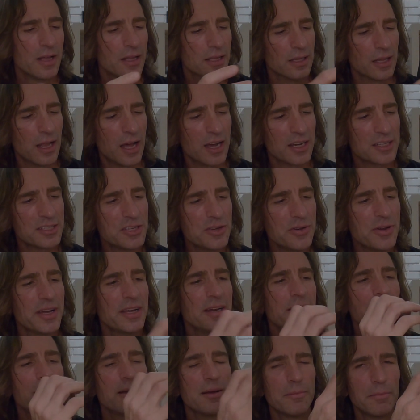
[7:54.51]
Locks you
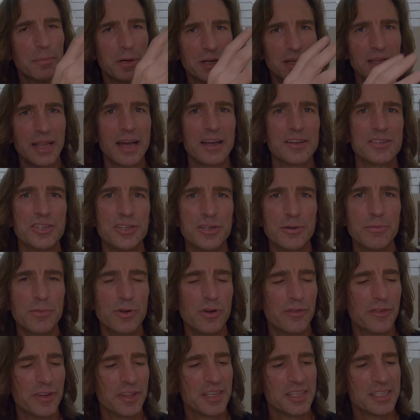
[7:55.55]
in, but allows you to
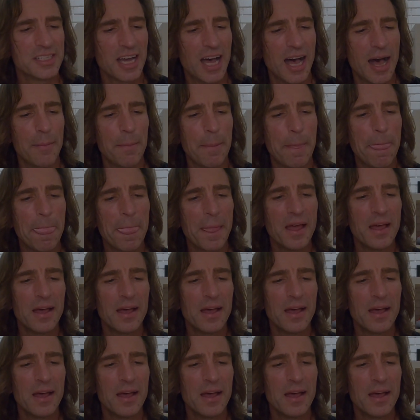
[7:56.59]
move at the top.